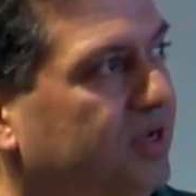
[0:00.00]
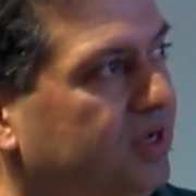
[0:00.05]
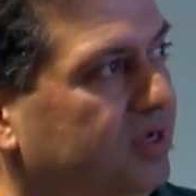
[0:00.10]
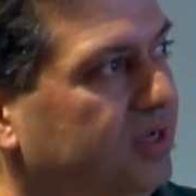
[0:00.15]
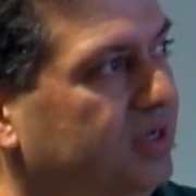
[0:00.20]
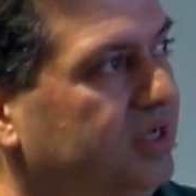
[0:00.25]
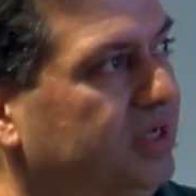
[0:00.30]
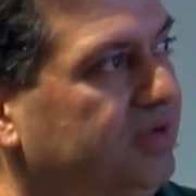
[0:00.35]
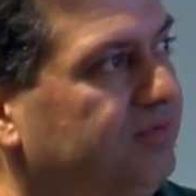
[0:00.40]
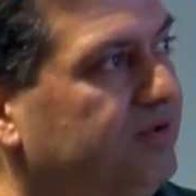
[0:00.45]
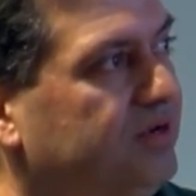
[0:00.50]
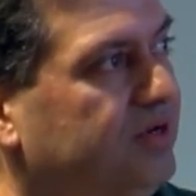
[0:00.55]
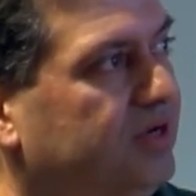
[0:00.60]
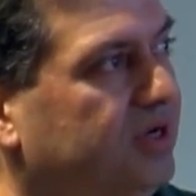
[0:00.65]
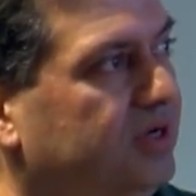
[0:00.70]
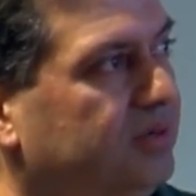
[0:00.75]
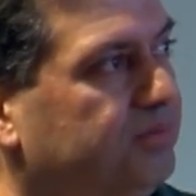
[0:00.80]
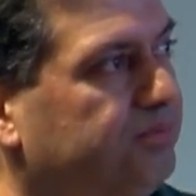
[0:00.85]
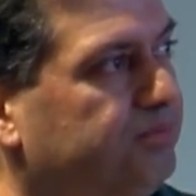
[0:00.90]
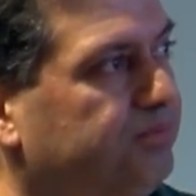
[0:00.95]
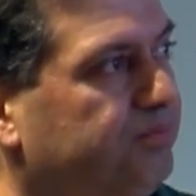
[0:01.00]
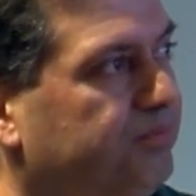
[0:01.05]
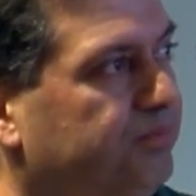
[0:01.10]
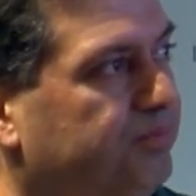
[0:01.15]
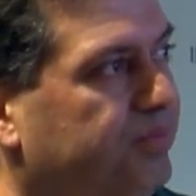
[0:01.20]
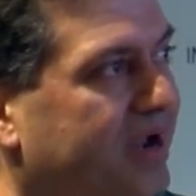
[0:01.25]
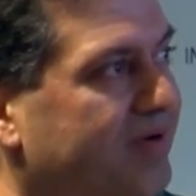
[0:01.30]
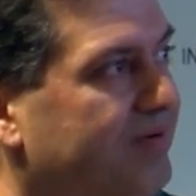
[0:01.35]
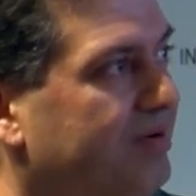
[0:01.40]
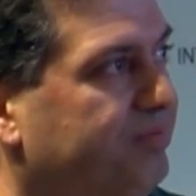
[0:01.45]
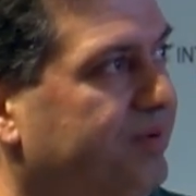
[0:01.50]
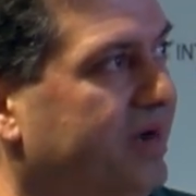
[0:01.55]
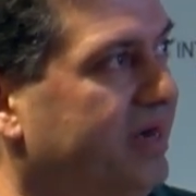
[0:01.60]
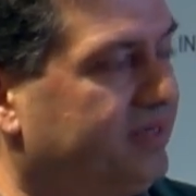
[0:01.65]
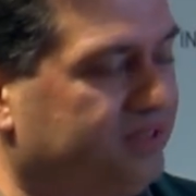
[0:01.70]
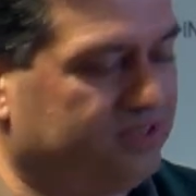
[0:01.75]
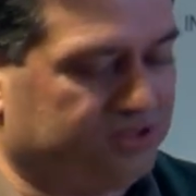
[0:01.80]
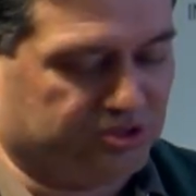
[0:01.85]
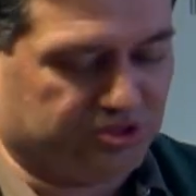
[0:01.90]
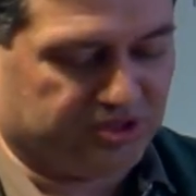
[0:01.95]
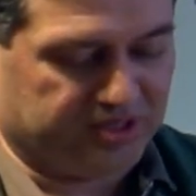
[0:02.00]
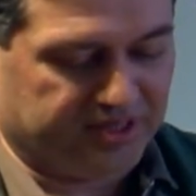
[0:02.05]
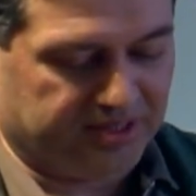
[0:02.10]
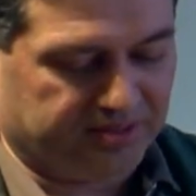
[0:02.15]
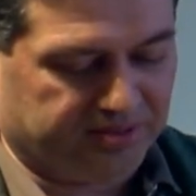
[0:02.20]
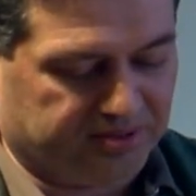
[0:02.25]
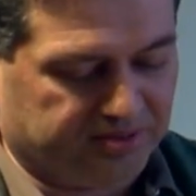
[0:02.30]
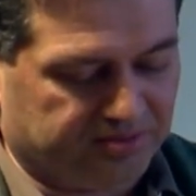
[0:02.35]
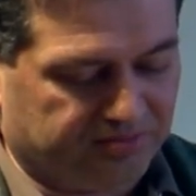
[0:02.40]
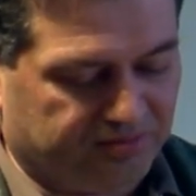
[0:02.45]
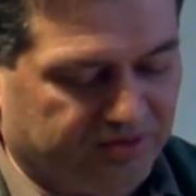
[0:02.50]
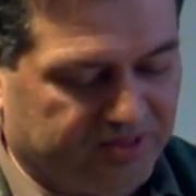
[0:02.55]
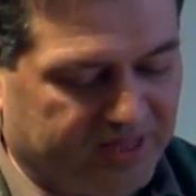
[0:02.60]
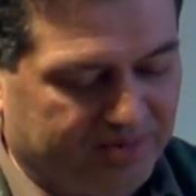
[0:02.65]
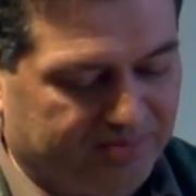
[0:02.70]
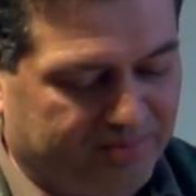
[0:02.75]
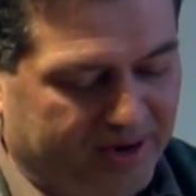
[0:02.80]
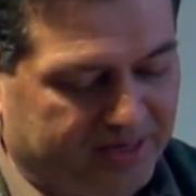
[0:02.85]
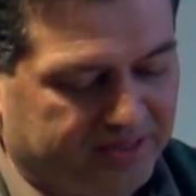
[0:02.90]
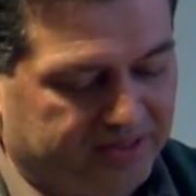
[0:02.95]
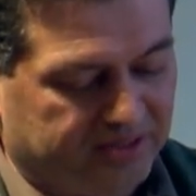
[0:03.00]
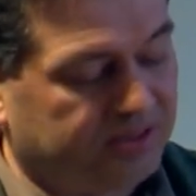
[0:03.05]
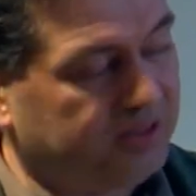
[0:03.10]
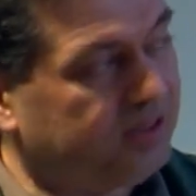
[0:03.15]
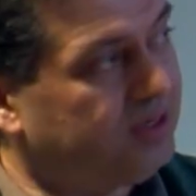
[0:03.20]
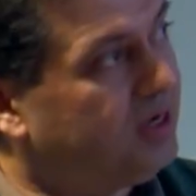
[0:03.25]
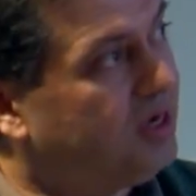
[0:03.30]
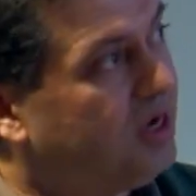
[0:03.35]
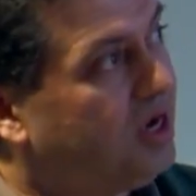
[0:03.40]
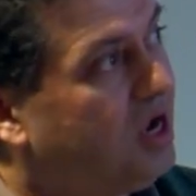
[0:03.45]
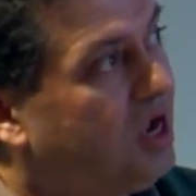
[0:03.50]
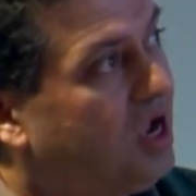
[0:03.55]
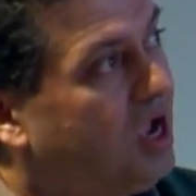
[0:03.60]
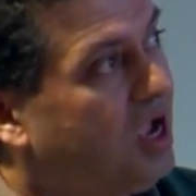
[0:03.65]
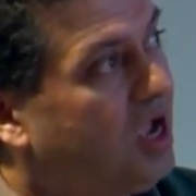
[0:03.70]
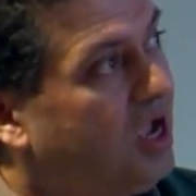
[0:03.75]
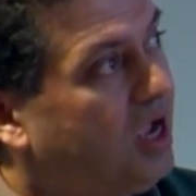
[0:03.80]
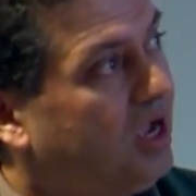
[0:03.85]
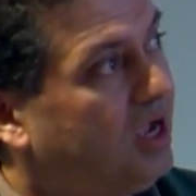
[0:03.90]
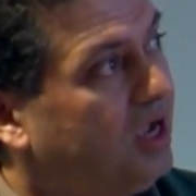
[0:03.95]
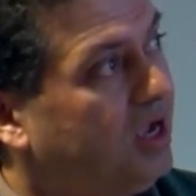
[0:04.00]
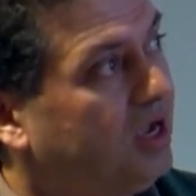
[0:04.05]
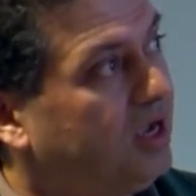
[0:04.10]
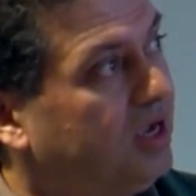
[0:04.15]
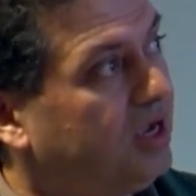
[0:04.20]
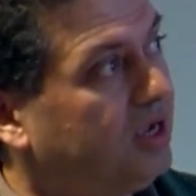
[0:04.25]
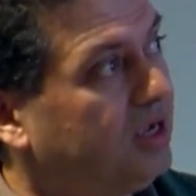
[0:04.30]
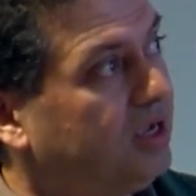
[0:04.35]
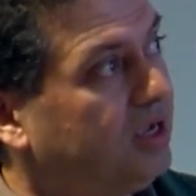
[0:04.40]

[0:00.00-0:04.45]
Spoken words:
even a private practice for that matter. How